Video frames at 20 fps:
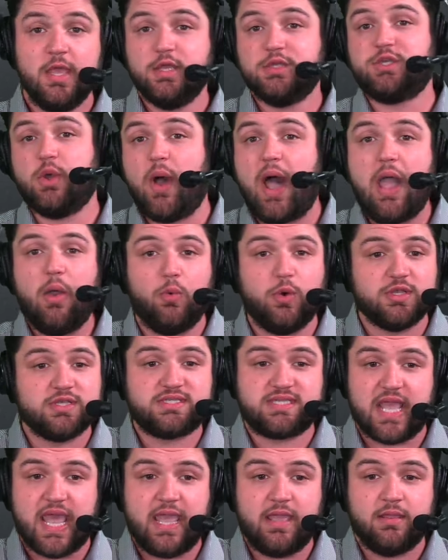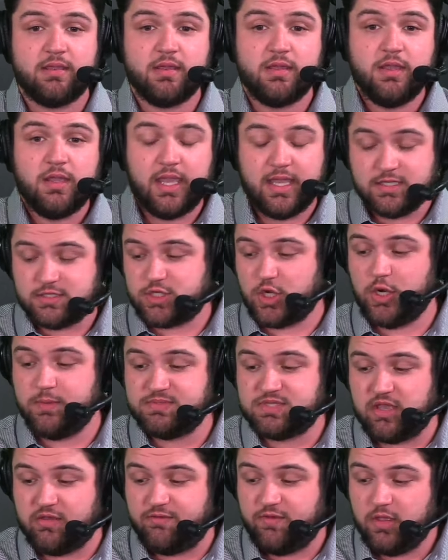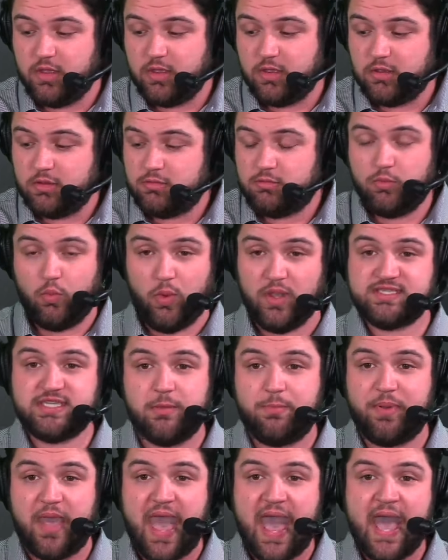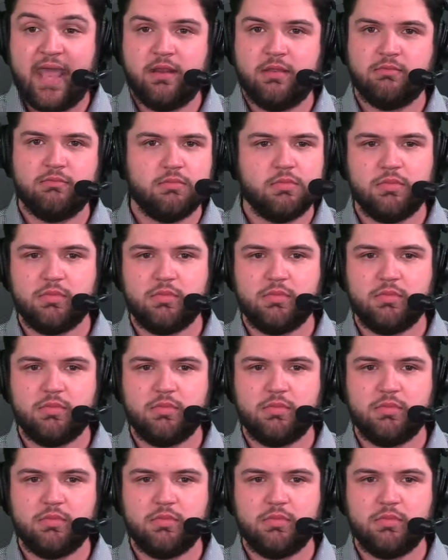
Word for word: So I will say, in terms of was it bad?